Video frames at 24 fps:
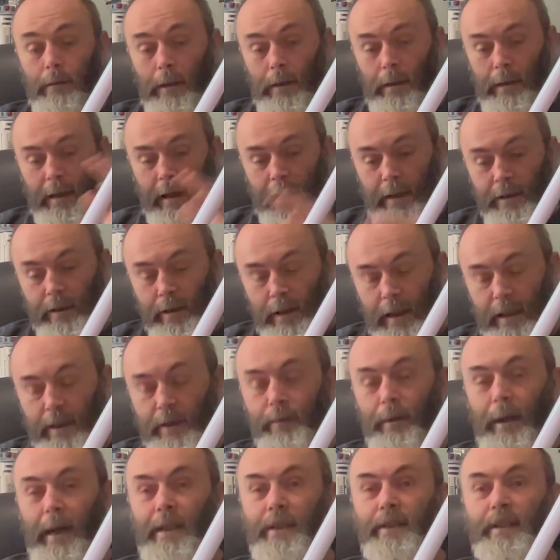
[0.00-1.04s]
Again, you need
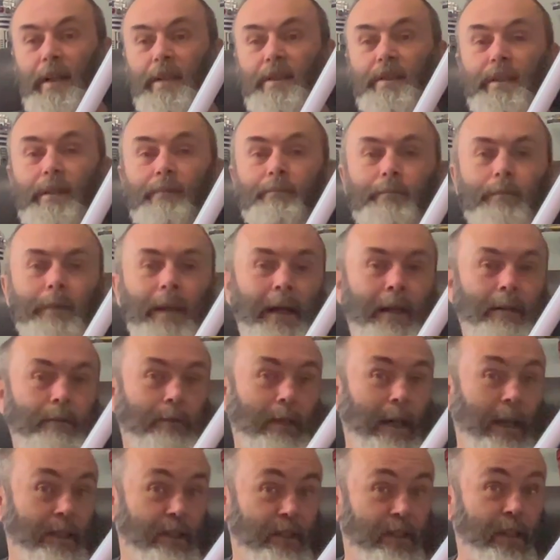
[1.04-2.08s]
to access that
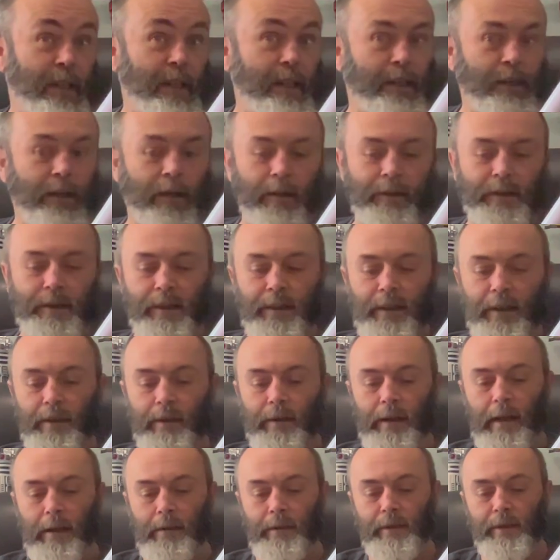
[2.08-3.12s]
SD card to do
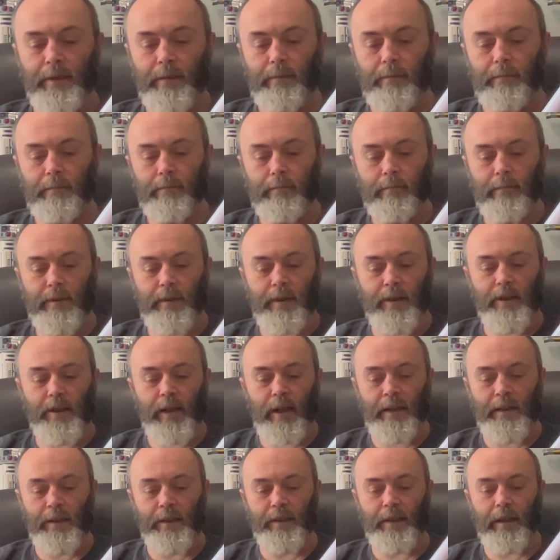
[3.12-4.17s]
those, to
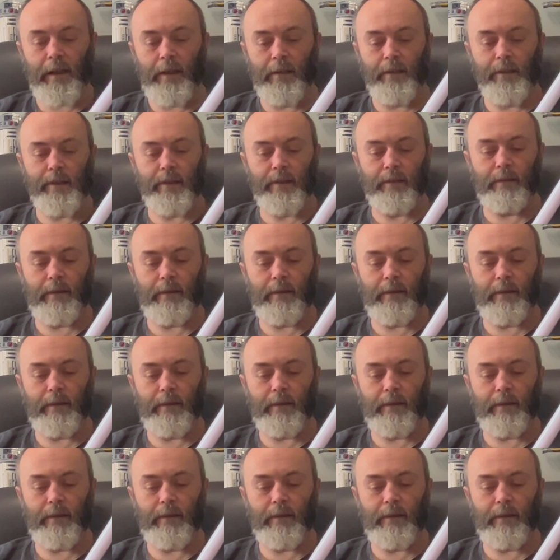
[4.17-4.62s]
change those.